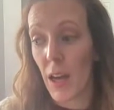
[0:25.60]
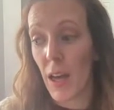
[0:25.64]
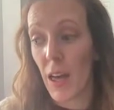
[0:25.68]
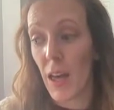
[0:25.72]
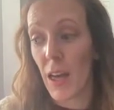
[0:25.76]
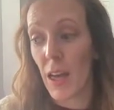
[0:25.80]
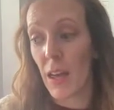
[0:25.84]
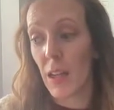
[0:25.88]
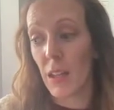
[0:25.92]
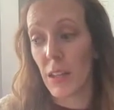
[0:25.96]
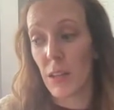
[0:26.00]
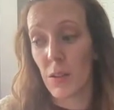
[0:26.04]

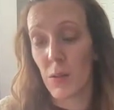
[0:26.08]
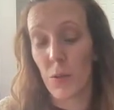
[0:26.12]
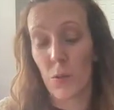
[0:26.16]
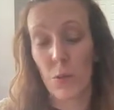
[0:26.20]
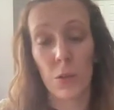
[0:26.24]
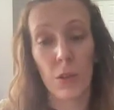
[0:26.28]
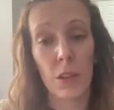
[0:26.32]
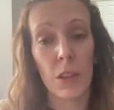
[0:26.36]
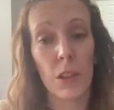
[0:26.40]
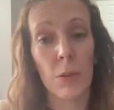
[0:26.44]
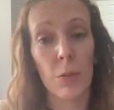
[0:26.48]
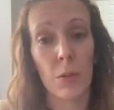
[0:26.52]
And
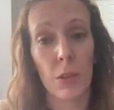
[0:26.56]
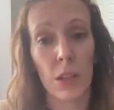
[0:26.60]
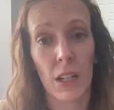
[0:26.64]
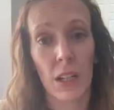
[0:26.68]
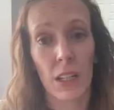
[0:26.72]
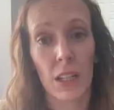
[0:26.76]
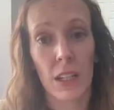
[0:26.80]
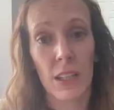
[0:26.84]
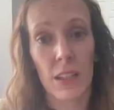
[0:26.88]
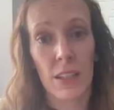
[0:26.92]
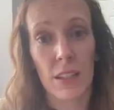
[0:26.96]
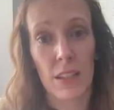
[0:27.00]
really what
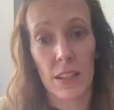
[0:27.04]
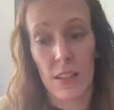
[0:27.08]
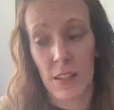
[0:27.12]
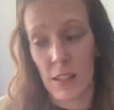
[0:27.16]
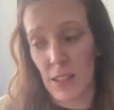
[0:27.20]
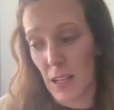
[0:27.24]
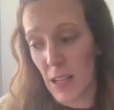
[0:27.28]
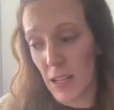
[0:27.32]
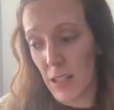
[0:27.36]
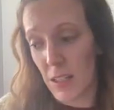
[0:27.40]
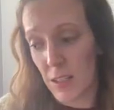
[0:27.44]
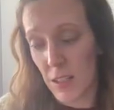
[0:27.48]
I need to
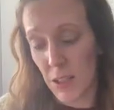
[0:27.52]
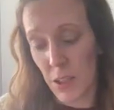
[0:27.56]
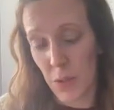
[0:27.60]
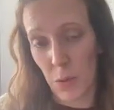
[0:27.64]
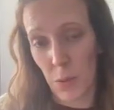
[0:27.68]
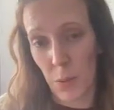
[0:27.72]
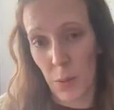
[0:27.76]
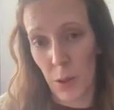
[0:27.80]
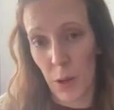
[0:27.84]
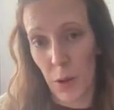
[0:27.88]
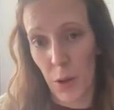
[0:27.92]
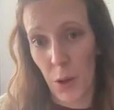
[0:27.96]
say to
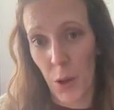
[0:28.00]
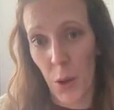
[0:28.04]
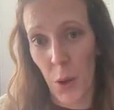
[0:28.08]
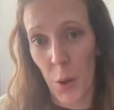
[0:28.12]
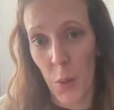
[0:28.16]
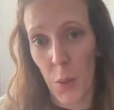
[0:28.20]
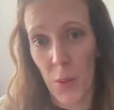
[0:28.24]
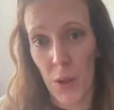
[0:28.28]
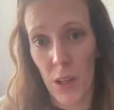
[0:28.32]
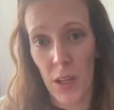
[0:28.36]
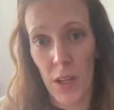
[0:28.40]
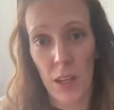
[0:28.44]
you about
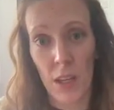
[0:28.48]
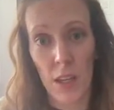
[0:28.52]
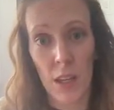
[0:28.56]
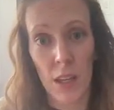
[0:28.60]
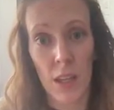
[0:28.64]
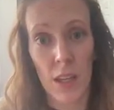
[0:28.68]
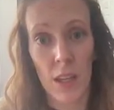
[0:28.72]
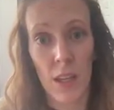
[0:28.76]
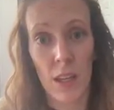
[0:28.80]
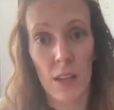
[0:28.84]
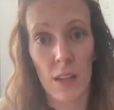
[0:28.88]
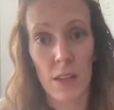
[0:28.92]
coping
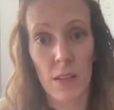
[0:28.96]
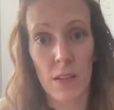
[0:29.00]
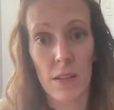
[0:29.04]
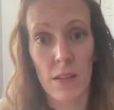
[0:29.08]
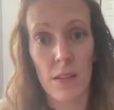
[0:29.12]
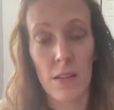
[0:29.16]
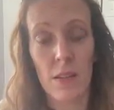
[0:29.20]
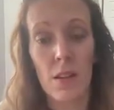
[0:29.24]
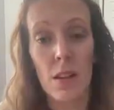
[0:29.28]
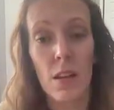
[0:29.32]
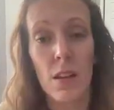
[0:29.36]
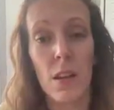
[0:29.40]

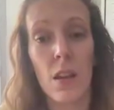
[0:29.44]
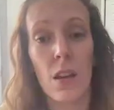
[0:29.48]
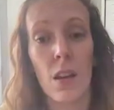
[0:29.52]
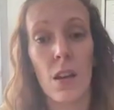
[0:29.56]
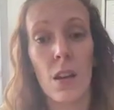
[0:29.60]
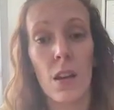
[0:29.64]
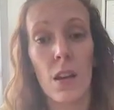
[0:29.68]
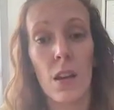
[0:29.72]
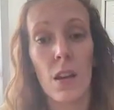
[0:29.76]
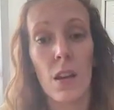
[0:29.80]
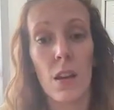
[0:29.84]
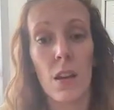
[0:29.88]
is,
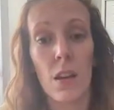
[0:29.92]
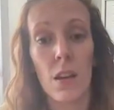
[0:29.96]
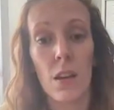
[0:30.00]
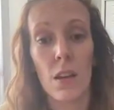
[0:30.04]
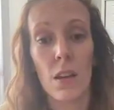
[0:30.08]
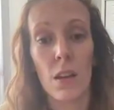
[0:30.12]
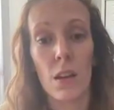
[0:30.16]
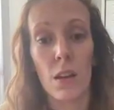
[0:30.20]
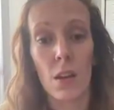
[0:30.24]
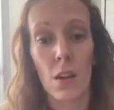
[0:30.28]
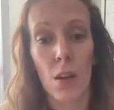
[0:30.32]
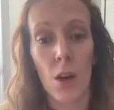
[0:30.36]

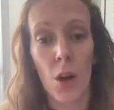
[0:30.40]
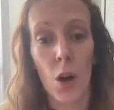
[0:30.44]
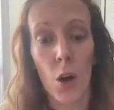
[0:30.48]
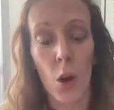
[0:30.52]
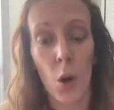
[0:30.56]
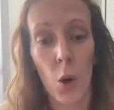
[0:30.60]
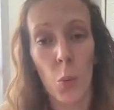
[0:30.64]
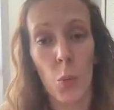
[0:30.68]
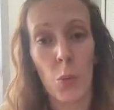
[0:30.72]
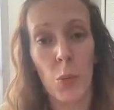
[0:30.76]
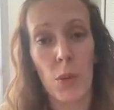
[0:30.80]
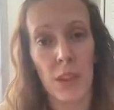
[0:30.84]

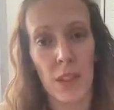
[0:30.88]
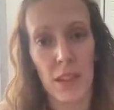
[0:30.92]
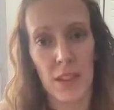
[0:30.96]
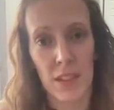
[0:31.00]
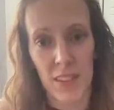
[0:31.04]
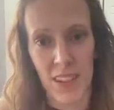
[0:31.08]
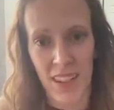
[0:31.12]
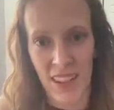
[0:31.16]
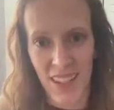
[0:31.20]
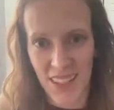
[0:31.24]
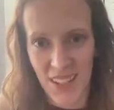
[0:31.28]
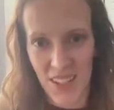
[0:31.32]
cope with
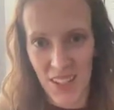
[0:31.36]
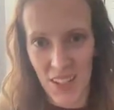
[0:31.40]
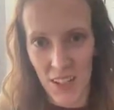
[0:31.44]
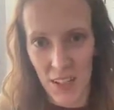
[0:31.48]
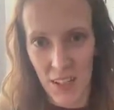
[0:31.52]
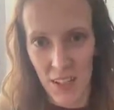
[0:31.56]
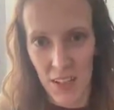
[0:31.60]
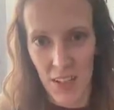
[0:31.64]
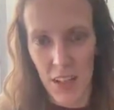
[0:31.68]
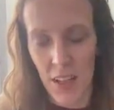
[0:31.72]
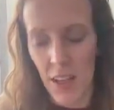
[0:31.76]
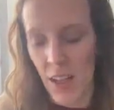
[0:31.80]

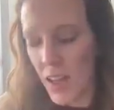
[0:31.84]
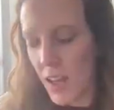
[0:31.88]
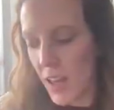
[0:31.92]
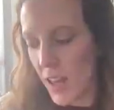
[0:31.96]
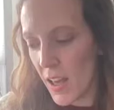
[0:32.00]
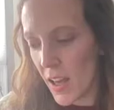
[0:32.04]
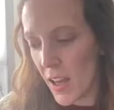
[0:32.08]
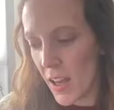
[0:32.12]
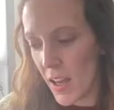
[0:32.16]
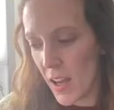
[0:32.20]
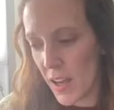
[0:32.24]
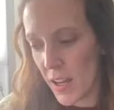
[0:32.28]
intention.
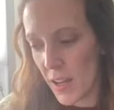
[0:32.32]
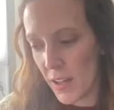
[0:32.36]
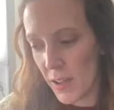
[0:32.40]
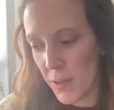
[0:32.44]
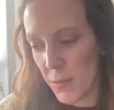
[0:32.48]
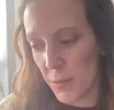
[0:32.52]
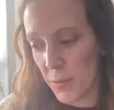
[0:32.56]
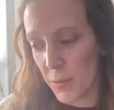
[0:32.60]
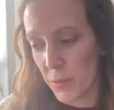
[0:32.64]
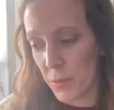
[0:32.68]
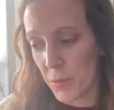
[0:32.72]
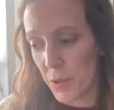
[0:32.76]

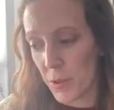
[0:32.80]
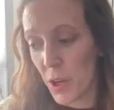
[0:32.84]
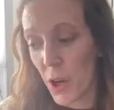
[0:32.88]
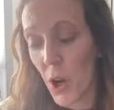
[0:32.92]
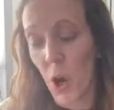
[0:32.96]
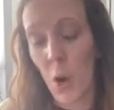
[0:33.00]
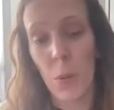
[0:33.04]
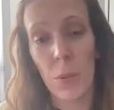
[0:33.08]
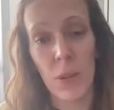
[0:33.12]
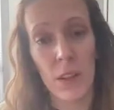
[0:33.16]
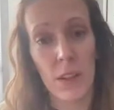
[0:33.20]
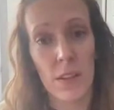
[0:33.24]

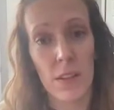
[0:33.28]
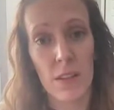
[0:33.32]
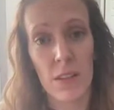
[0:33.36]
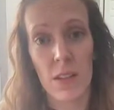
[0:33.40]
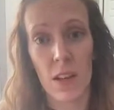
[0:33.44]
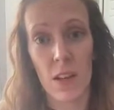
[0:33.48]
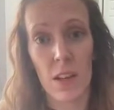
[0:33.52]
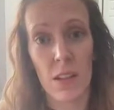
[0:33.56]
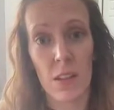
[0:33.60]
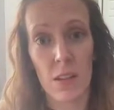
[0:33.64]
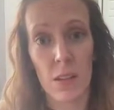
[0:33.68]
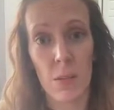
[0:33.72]
Coping is
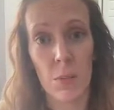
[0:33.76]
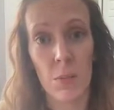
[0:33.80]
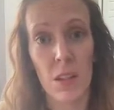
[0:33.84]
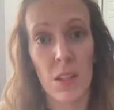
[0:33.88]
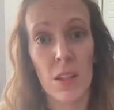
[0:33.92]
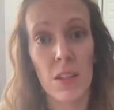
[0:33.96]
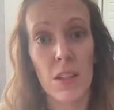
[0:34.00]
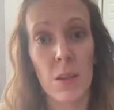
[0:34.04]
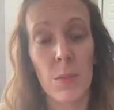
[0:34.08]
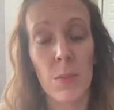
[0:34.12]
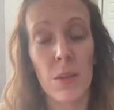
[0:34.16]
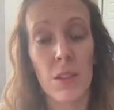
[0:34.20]
not
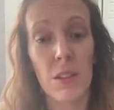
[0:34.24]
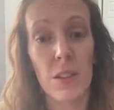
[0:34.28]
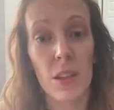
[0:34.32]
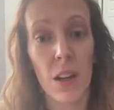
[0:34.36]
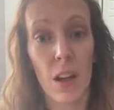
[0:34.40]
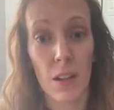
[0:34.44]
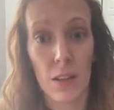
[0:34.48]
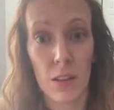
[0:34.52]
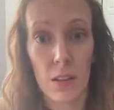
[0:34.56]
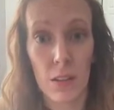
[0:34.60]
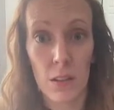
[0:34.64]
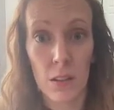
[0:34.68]
something to be
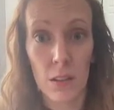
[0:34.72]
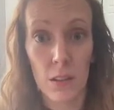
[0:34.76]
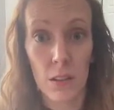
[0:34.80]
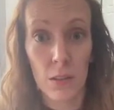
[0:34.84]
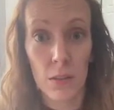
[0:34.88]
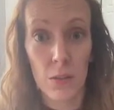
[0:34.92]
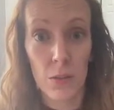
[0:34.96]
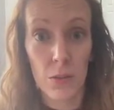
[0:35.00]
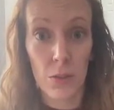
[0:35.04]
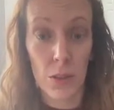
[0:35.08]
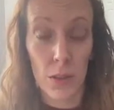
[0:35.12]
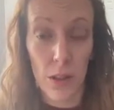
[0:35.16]
done
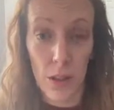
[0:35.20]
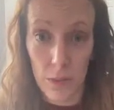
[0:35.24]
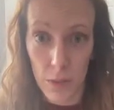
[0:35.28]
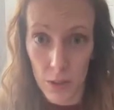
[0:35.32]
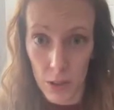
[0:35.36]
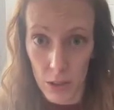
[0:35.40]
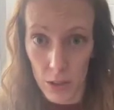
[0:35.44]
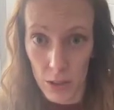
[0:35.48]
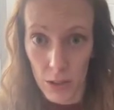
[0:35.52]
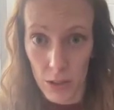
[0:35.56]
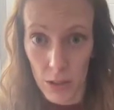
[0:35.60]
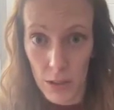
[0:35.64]

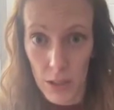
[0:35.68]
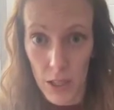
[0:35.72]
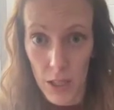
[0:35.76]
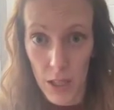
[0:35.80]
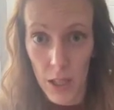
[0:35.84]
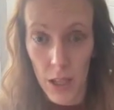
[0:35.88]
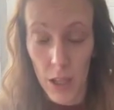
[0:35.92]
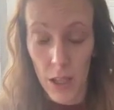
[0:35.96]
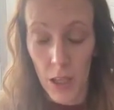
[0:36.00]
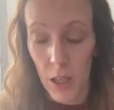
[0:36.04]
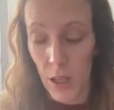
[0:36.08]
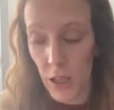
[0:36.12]
forever.
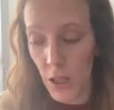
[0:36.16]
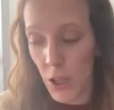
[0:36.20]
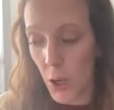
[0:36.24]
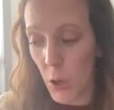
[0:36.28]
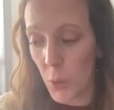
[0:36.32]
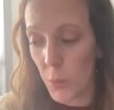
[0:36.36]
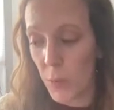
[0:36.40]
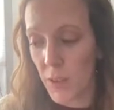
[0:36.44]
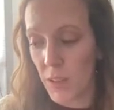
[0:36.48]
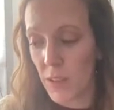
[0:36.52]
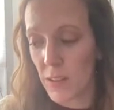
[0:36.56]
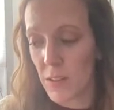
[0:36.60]

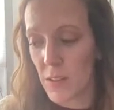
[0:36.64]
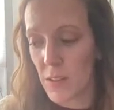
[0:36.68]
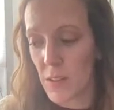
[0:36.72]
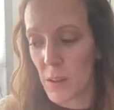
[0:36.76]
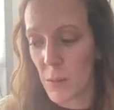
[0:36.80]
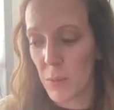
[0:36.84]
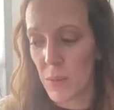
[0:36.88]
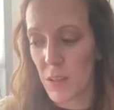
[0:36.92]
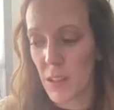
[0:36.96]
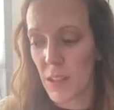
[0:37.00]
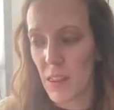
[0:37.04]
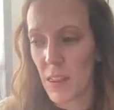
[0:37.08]
Coping is
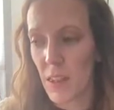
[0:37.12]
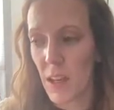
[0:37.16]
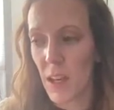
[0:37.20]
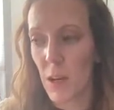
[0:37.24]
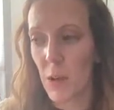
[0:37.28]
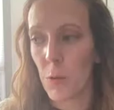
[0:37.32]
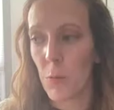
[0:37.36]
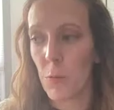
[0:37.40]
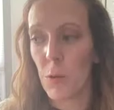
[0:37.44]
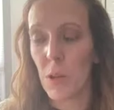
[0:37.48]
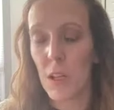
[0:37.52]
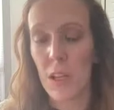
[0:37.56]
something
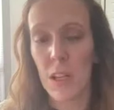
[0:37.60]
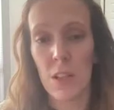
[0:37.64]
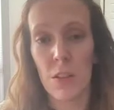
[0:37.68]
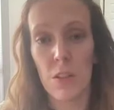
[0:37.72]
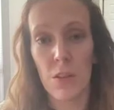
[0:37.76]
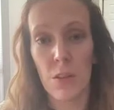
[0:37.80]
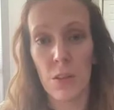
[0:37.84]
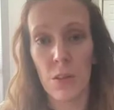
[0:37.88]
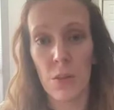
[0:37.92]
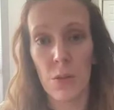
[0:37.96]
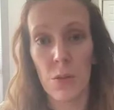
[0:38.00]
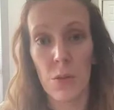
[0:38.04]
that we
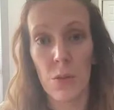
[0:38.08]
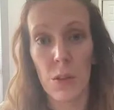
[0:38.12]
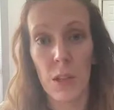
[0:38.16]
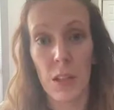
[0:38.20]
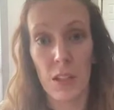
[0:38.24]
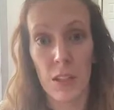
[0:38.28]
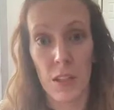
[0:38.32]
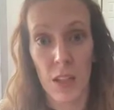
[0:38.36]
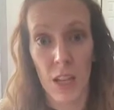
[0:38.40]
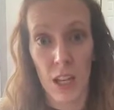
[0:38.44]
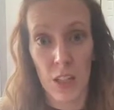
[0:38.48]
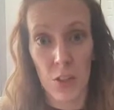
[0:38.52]
do
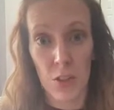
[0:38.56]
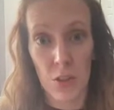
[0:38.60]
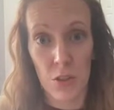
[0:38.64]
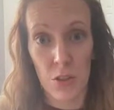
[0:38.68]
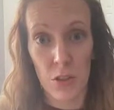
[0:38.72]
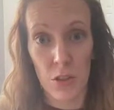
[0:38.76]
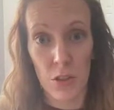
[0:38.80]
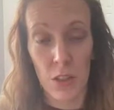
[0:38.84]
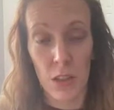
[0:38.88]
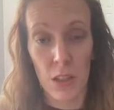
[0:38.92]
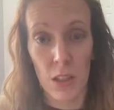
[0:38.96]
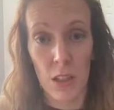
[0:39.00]

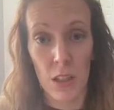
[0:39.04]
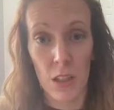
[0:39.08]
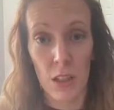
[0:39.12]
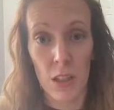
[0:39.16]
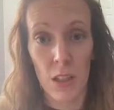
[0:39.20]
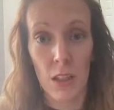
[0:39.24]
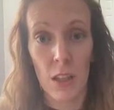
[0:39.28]
intentionally